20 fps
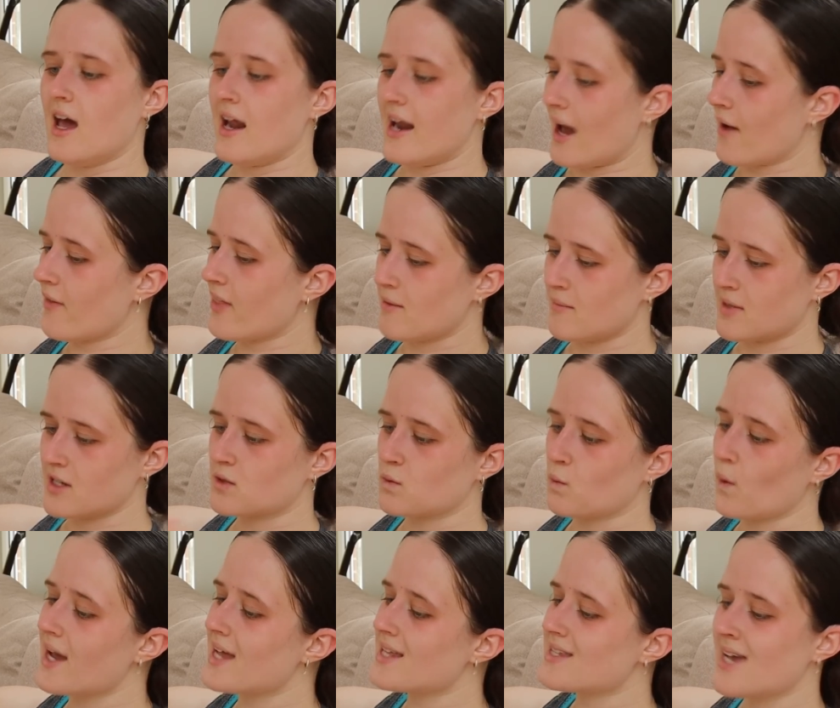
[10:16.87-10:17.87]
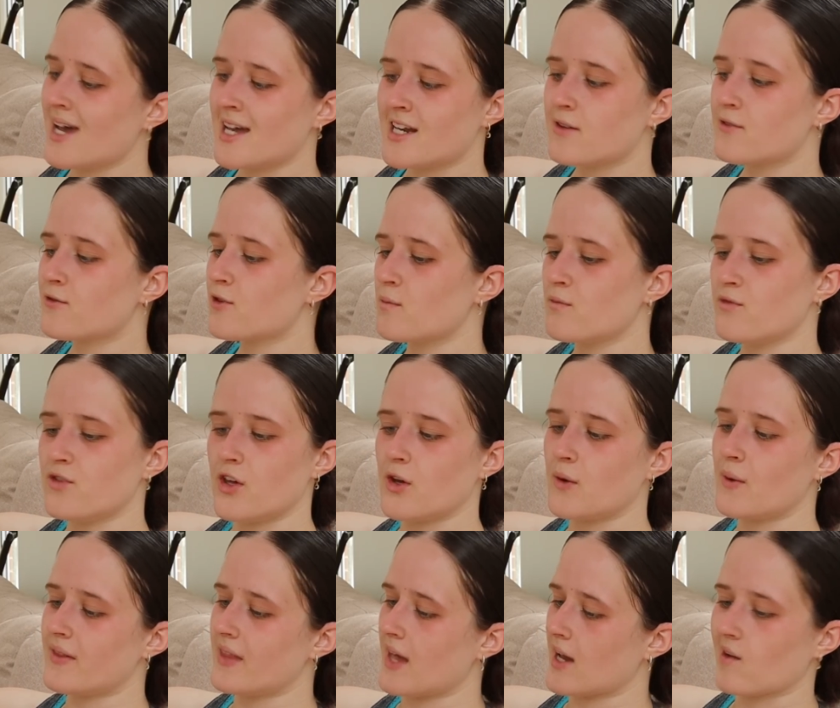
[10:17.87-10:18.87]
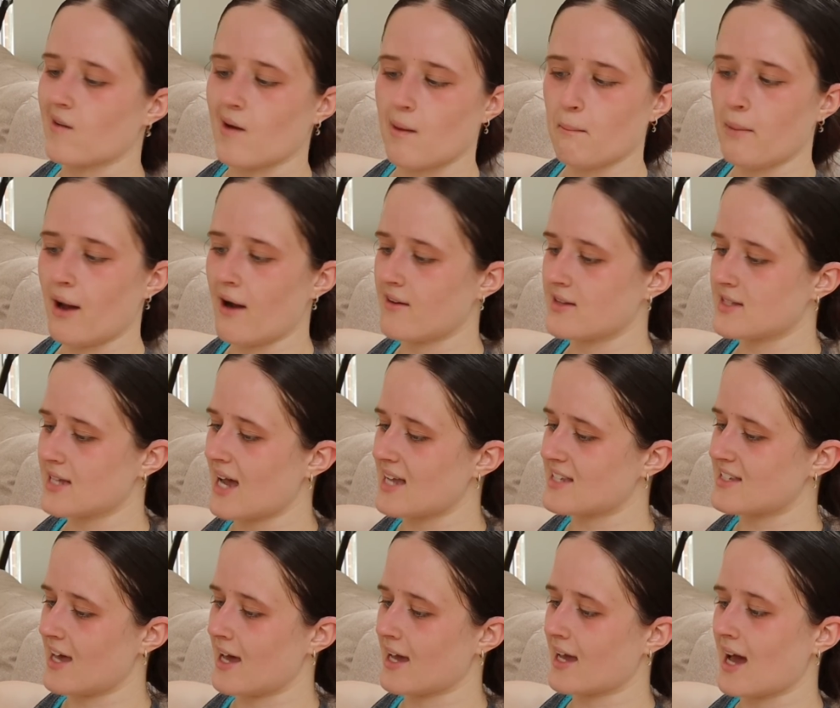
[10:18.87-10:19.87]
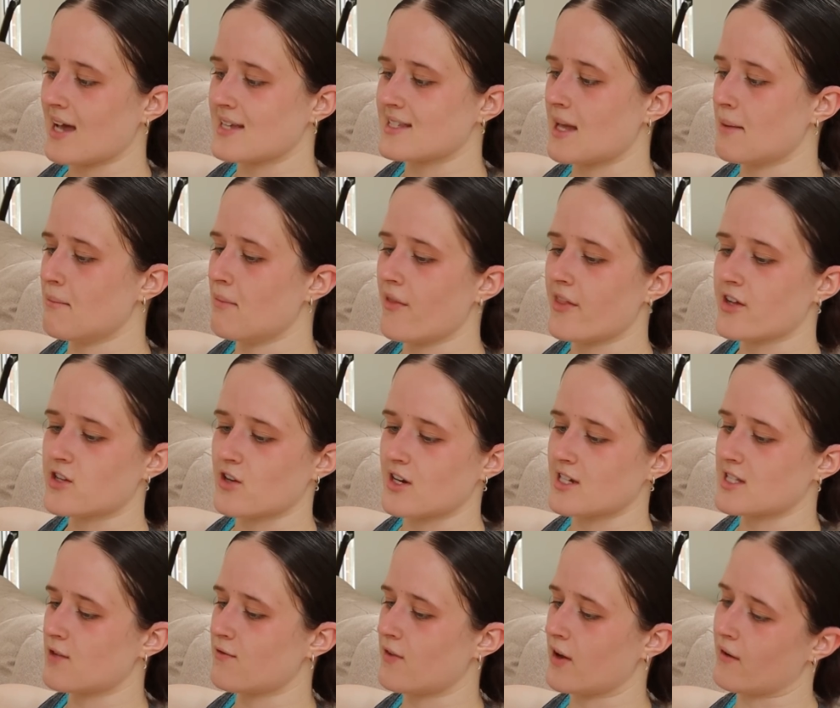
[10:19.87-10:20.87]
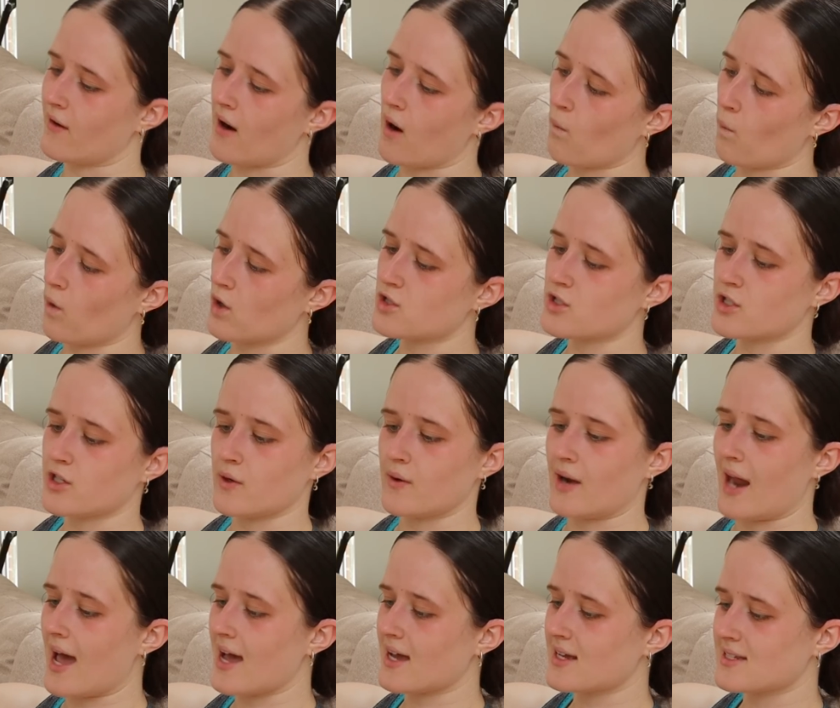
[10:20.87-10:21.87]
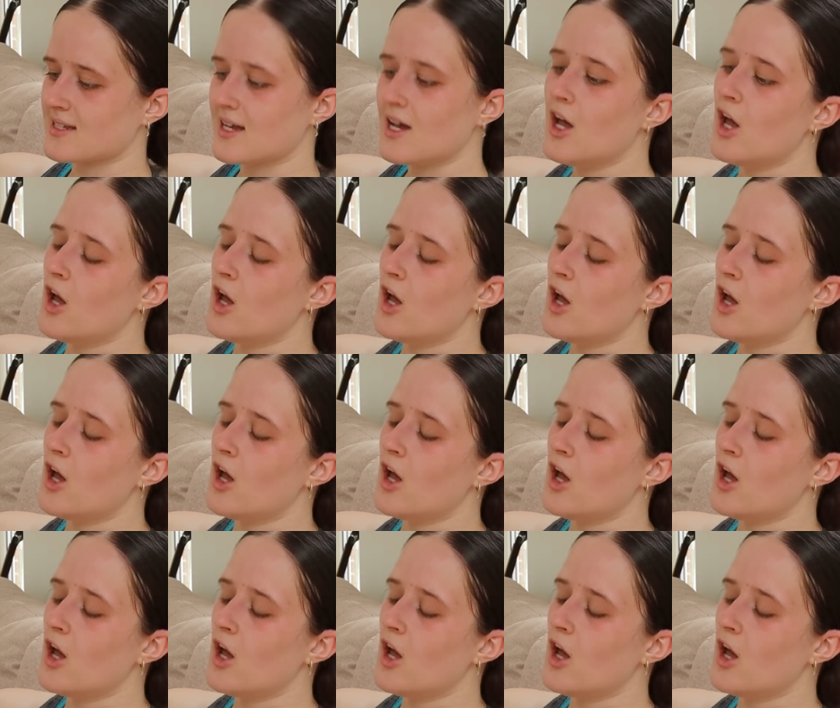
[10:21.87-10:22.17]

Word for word: Now they must wait hidden from view in their grandparents' attic as their mother tries to figure out what to do next.